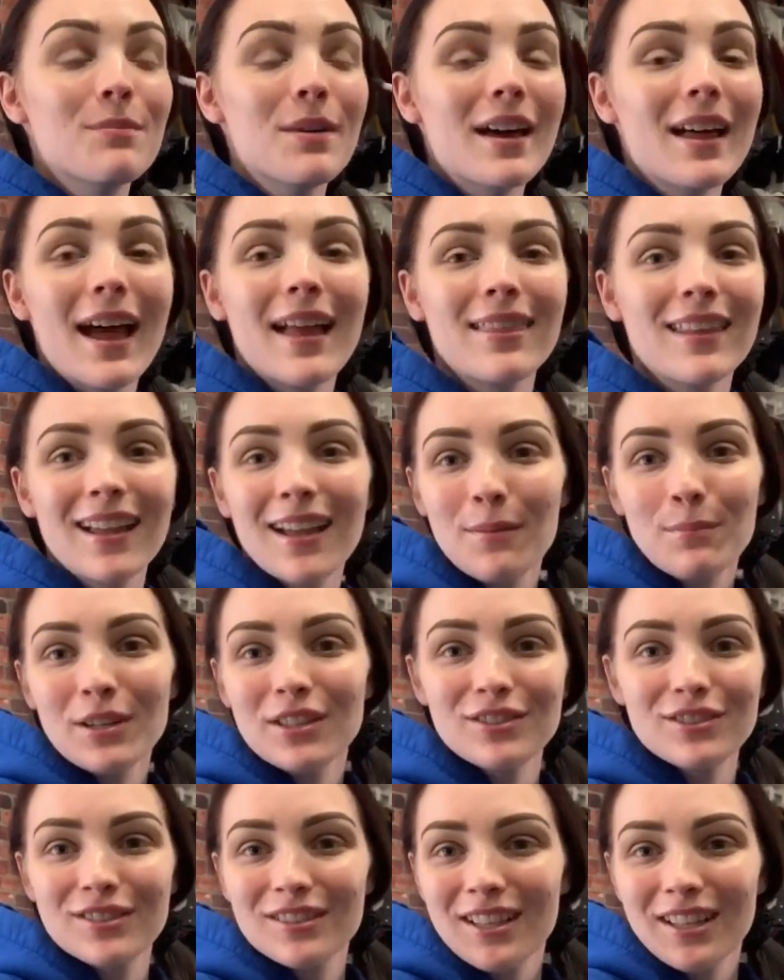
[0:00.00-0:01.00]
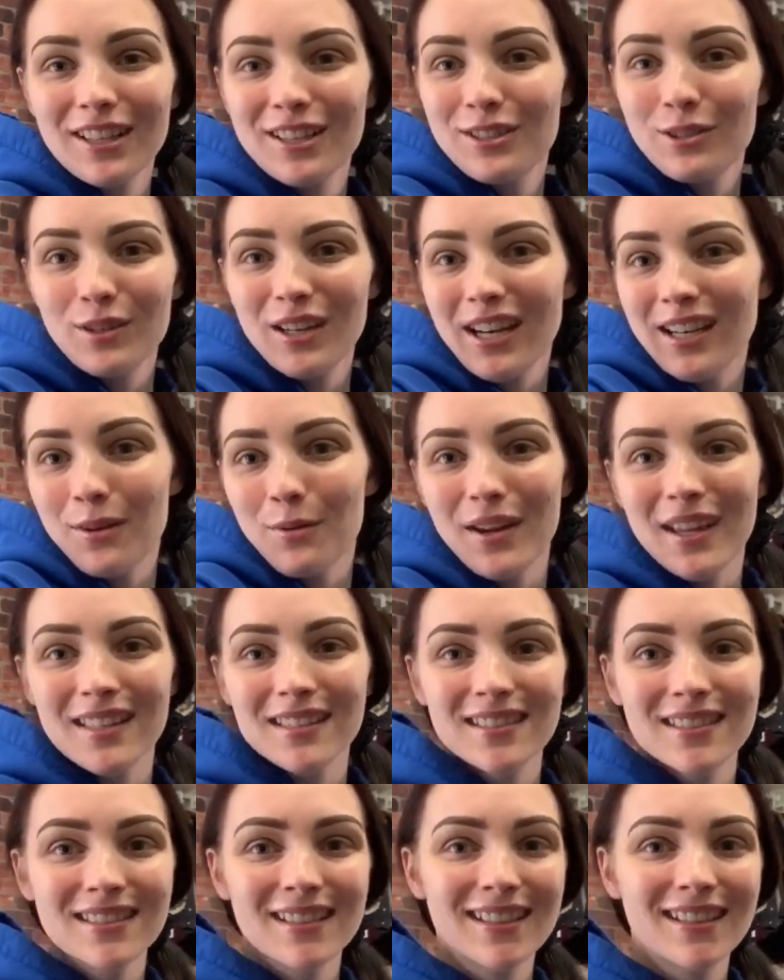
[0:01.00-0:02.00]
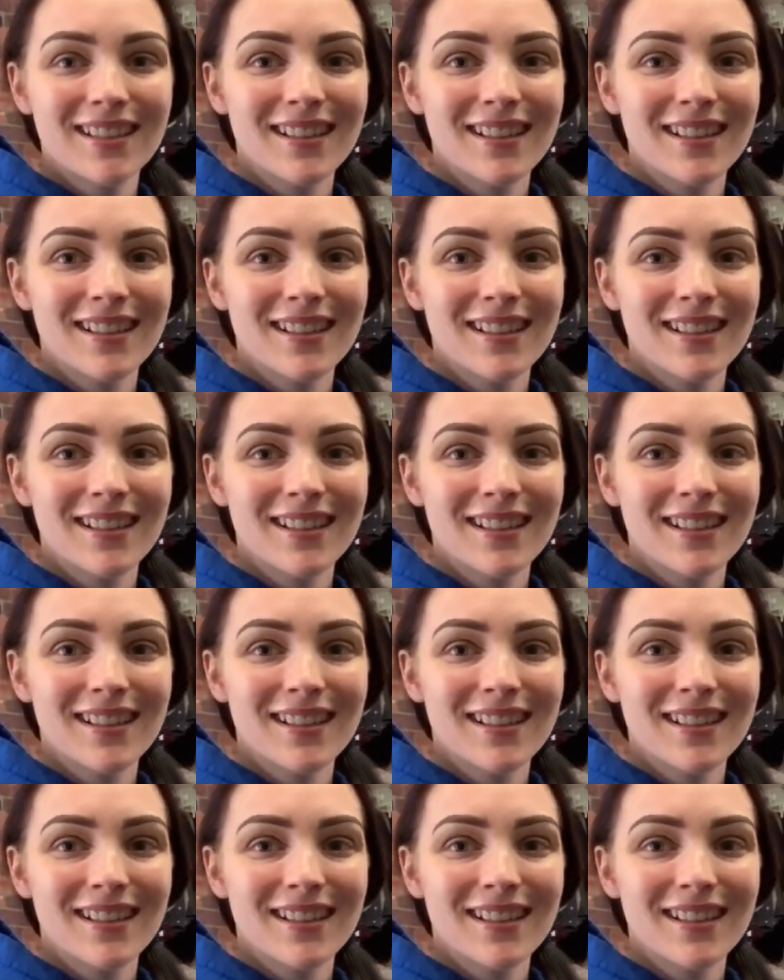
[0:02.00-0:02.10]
but I think I'm just going to do it anyways.